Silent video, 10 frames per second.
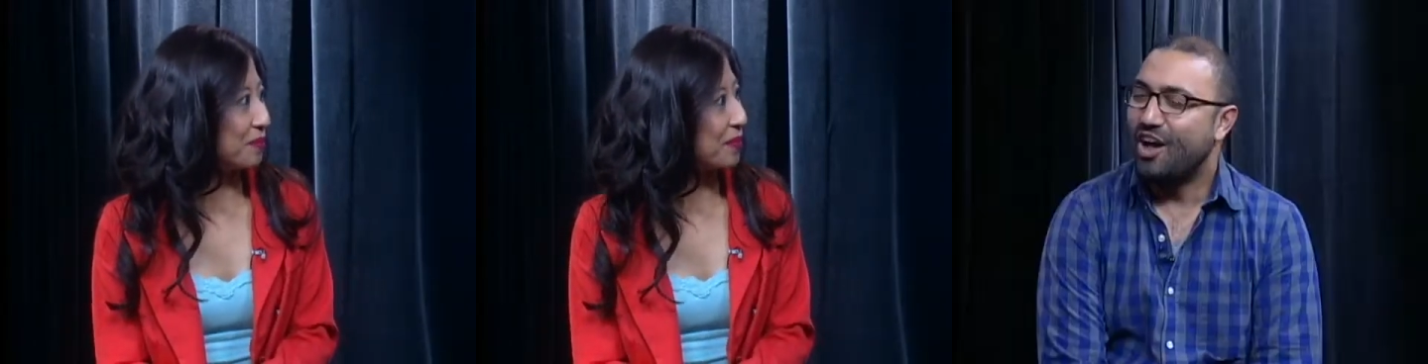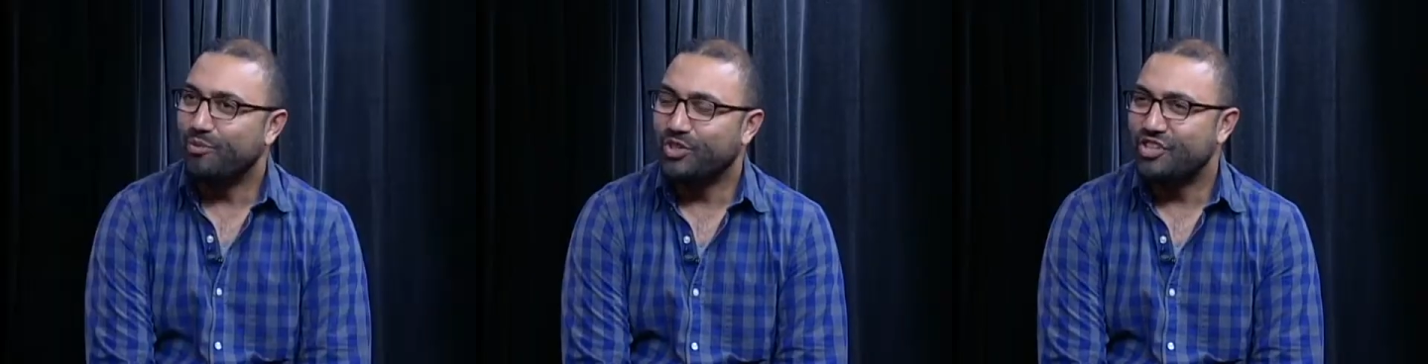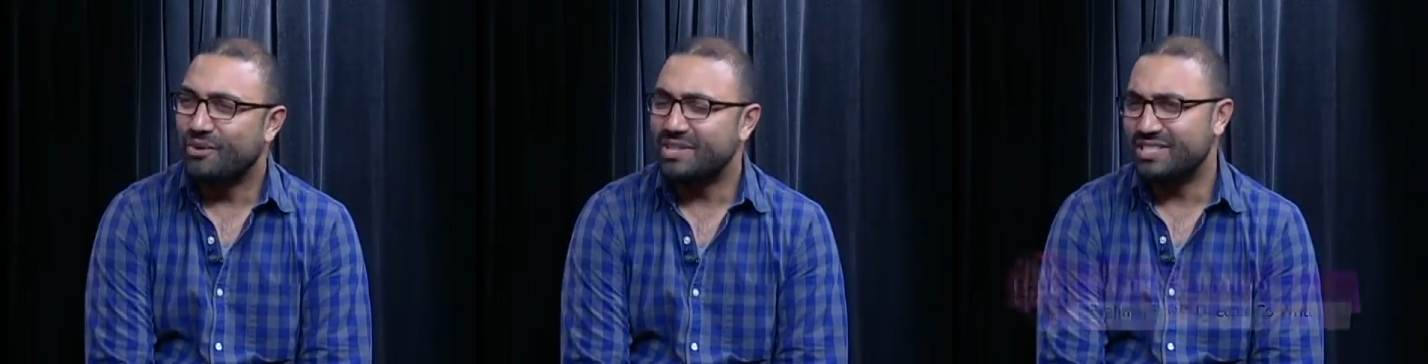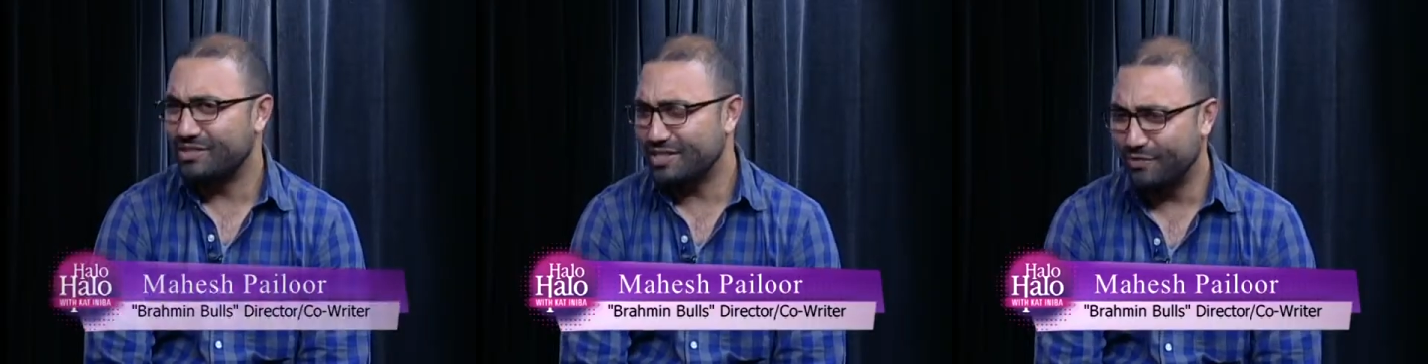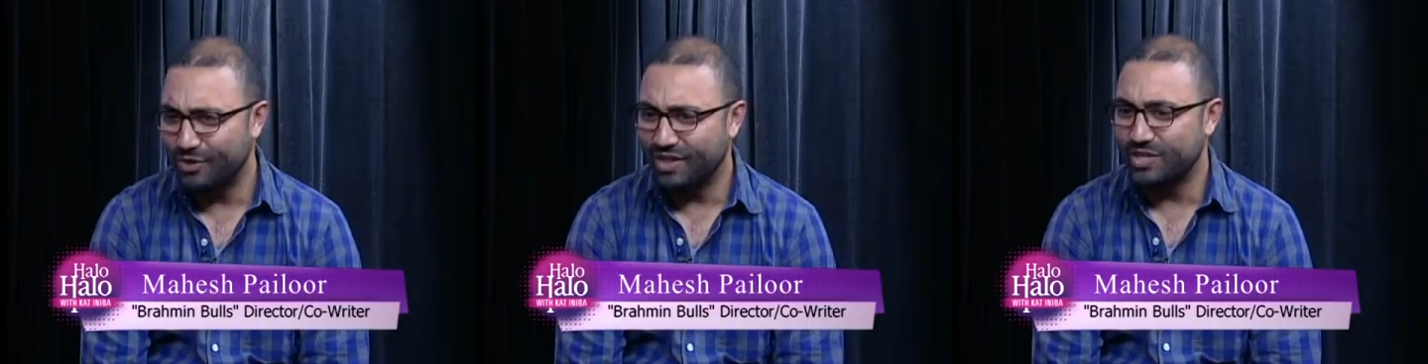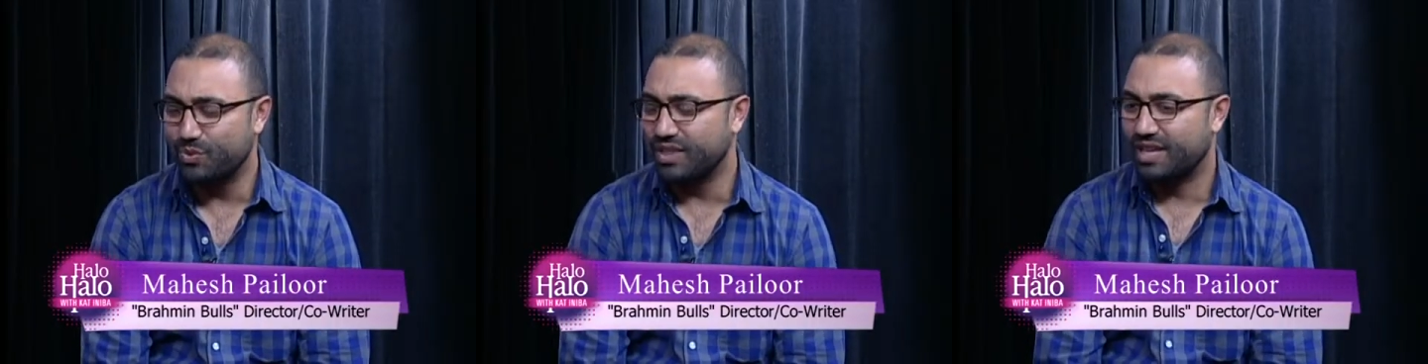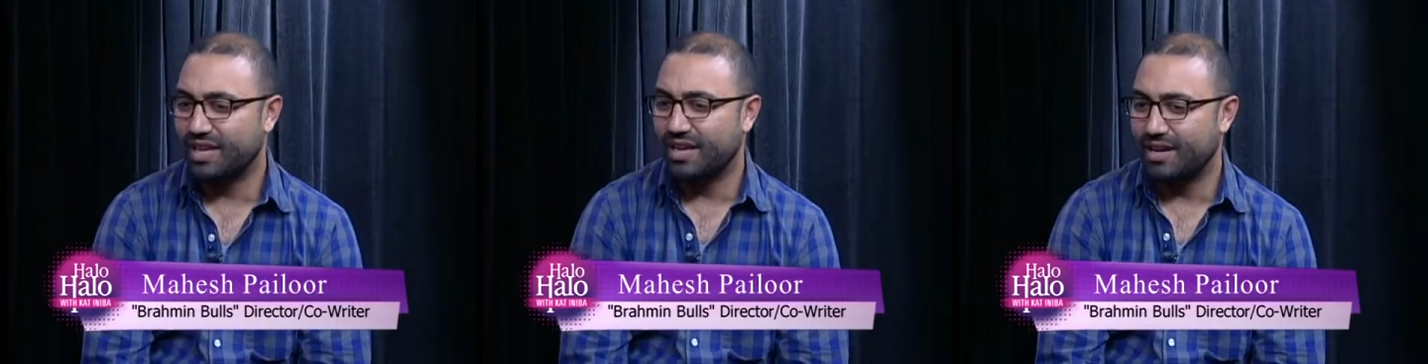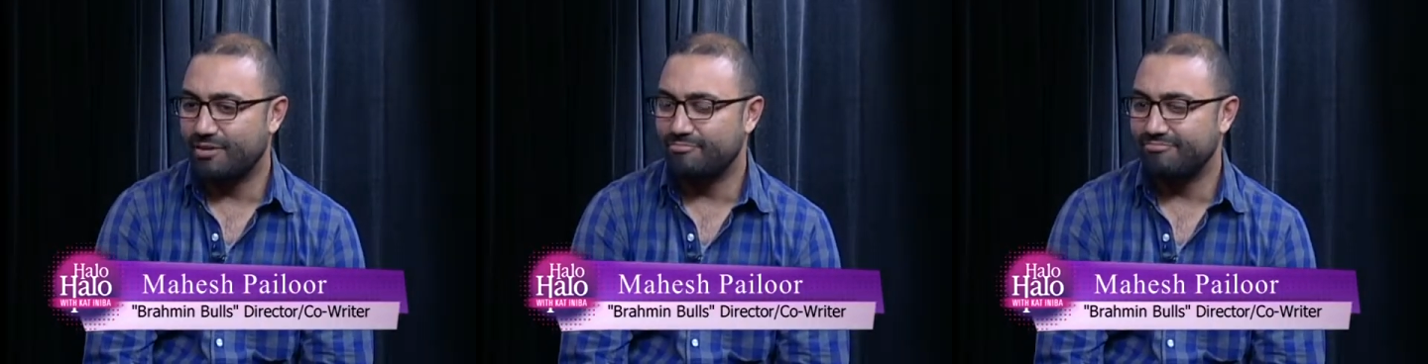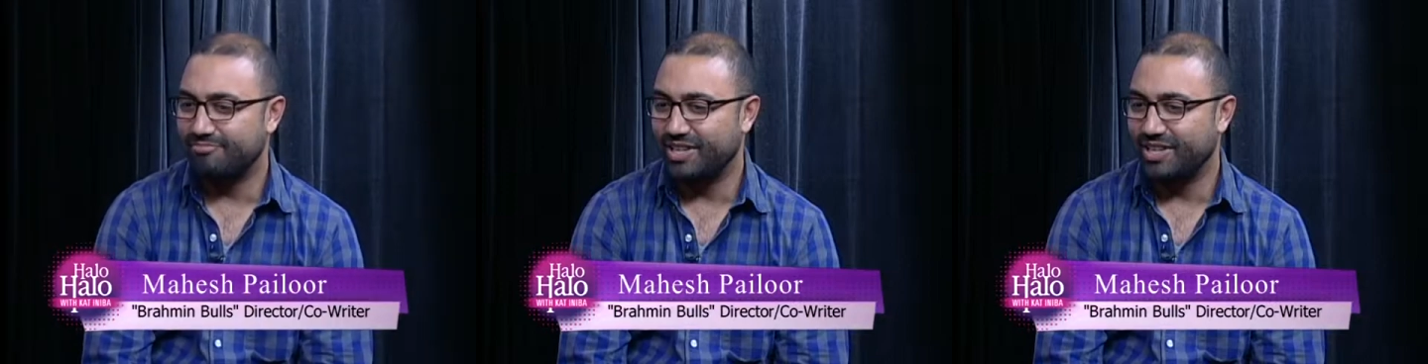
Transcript: Uh, well, you know, it's, it's a few things. One thing, um,